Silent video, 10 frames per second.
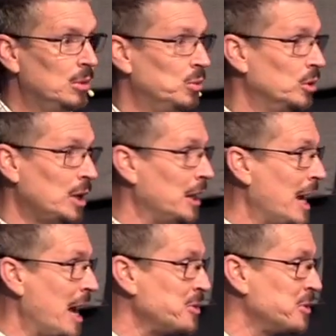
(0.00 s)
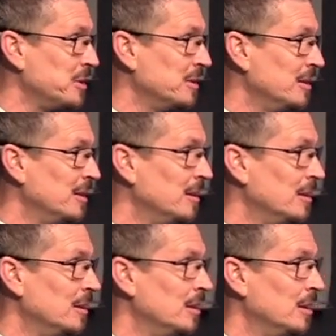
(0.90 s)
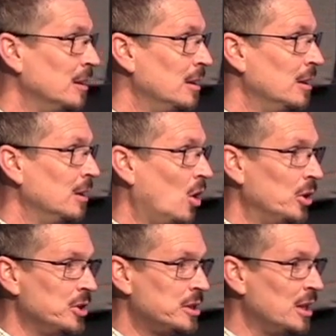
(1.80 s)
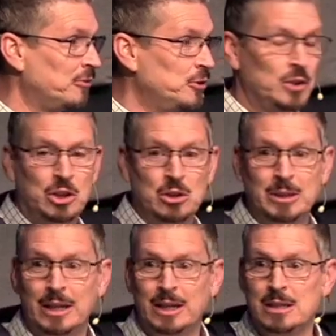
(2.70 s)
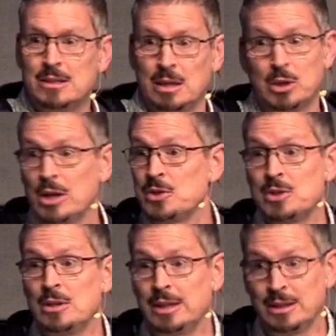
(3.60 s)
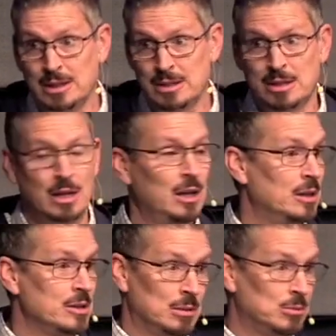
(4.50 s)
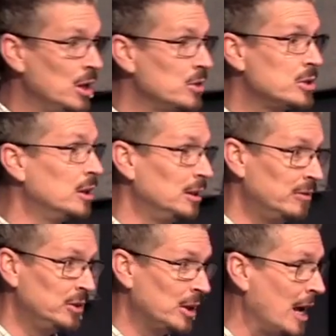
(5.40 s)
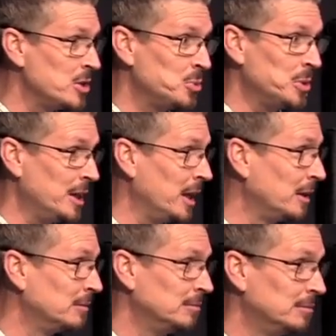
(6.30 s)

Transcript: It will not last. All the stuff you've accumulated, someone else, get this, someone else is going to live in your house one day.